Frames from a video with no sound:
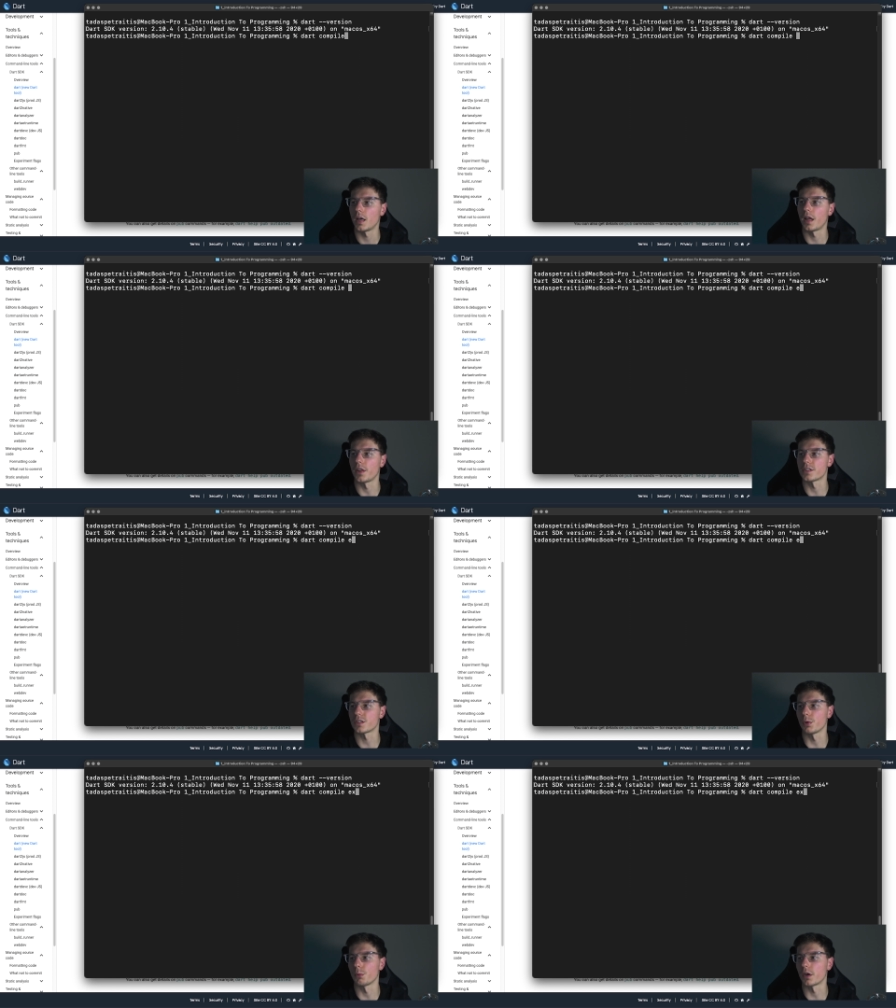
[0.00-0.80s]
and let's
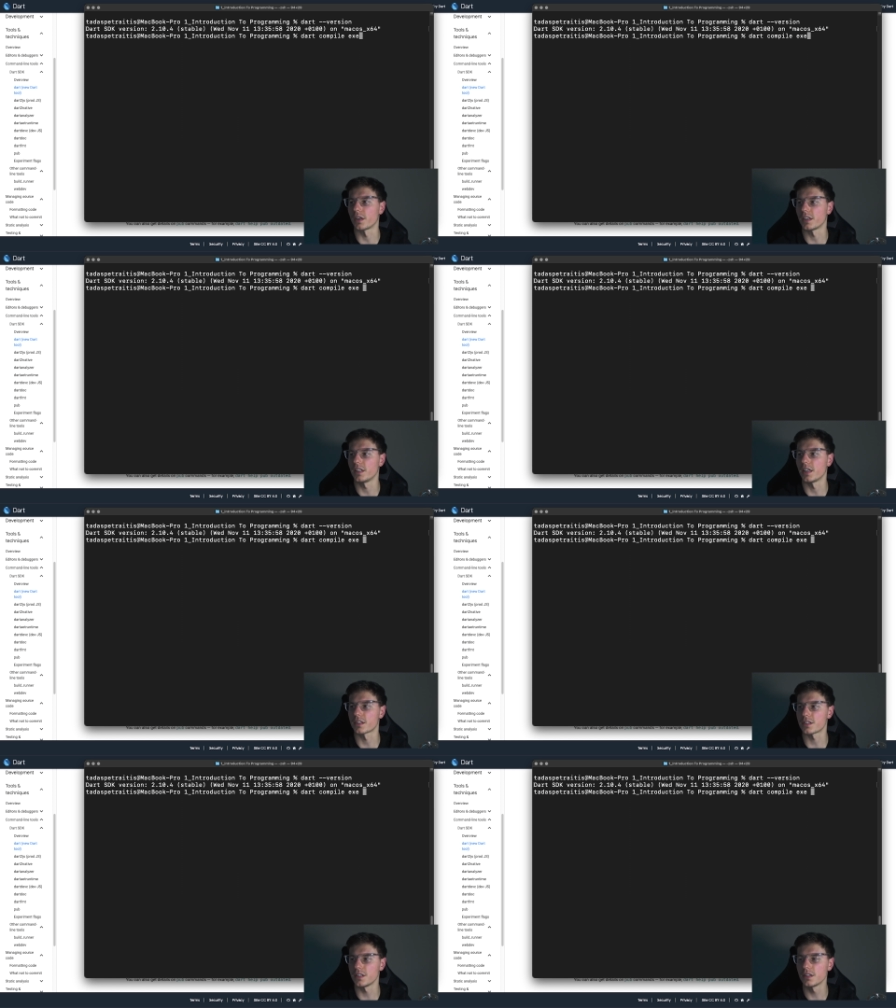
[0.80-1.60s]
say we want an
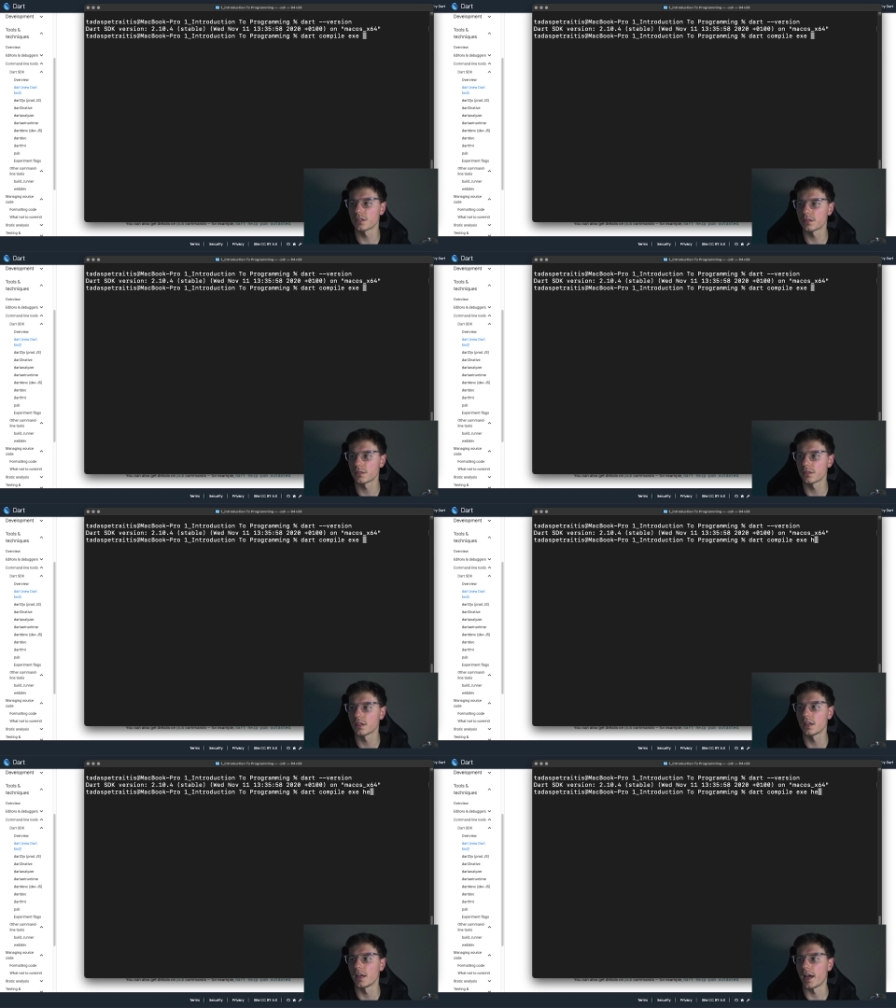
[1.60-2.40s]
exe, and
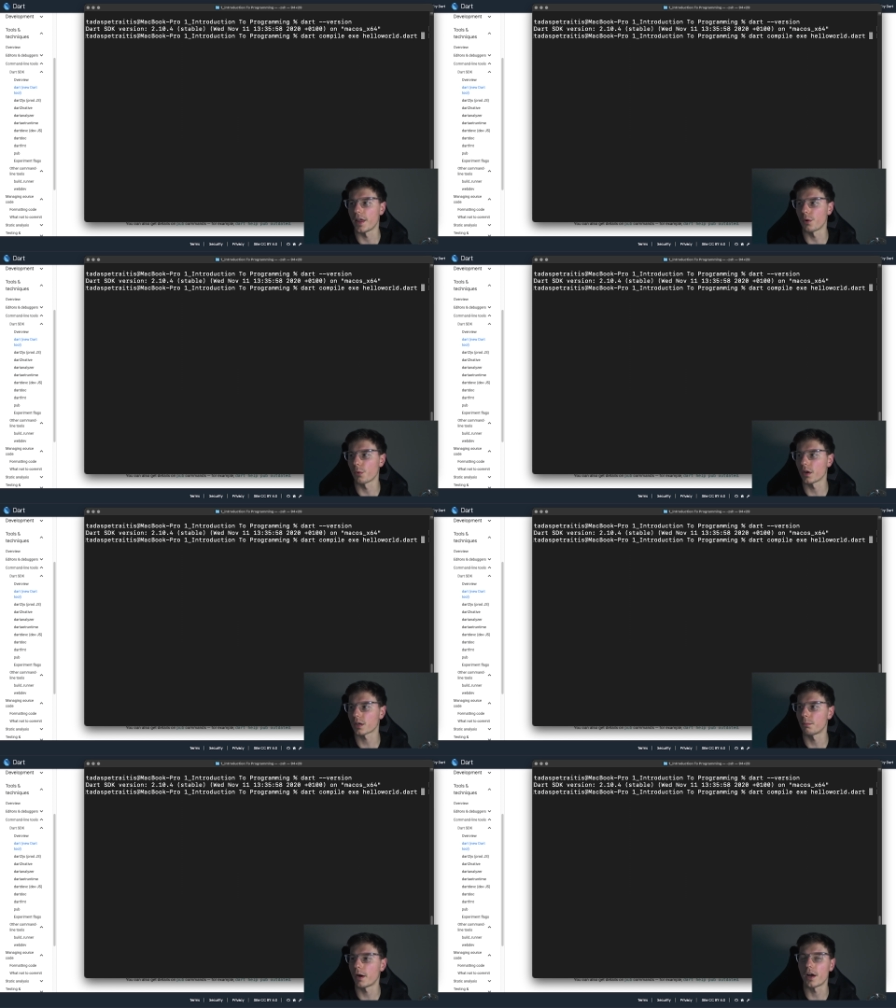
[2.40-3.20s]
then we want to
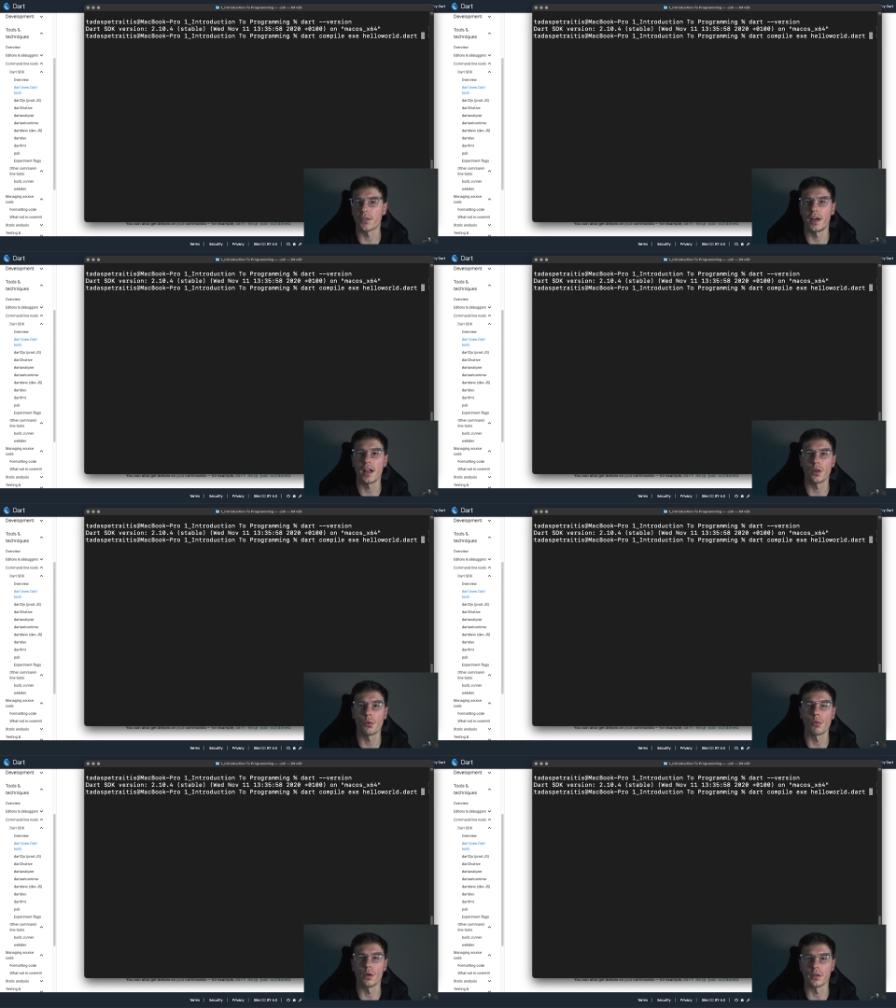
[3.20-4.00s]
compile the hello
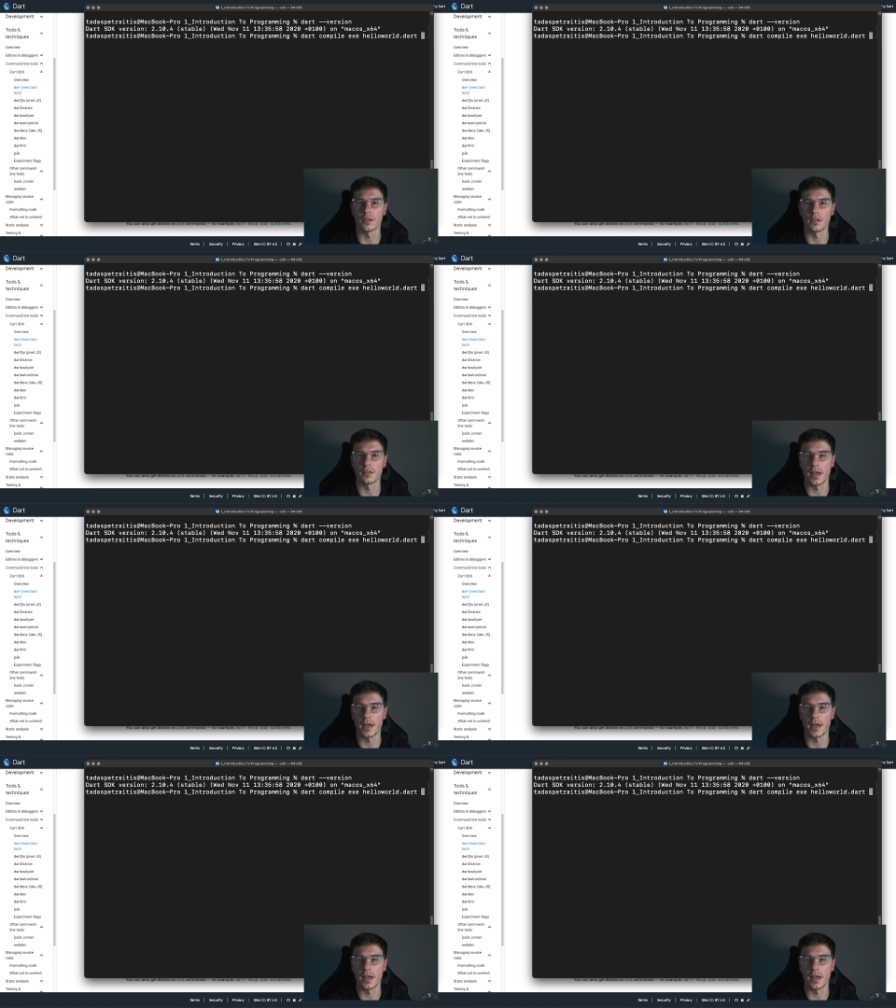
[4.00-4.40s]
world